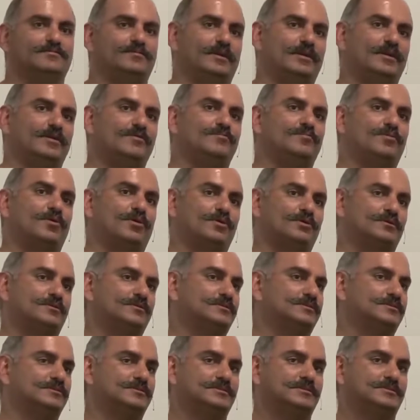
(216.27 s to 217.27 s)
very
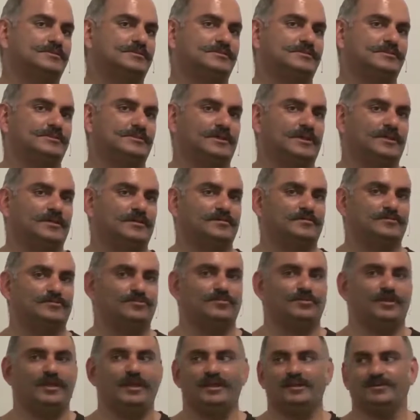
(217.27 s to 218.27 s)
important
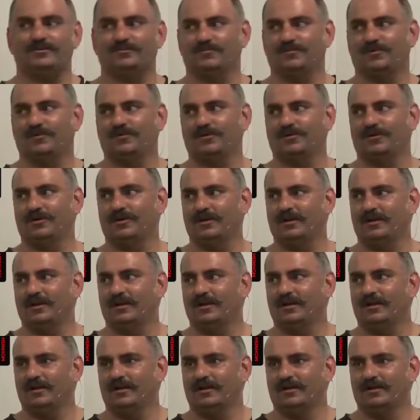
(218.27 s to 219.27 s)
trait for
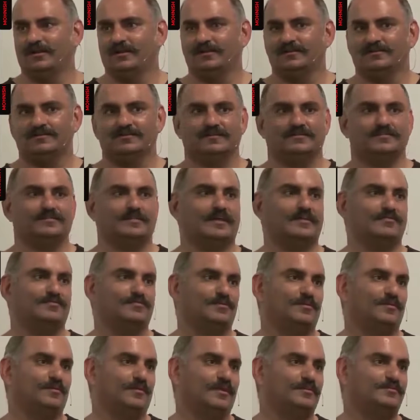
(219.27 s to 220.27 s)

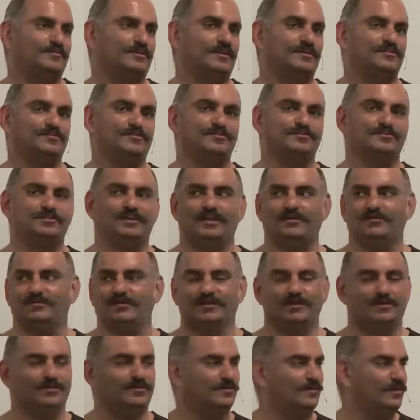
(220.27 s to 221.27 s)
successful investing is to stay
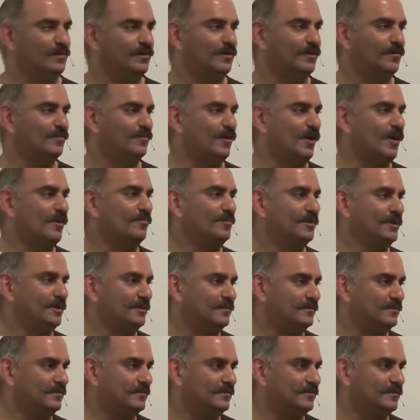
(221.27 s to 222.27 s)
within your circle of
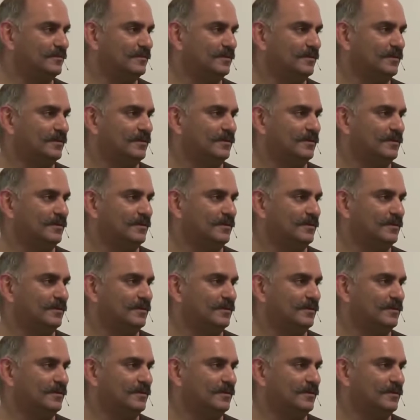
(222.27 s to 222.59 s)
competence.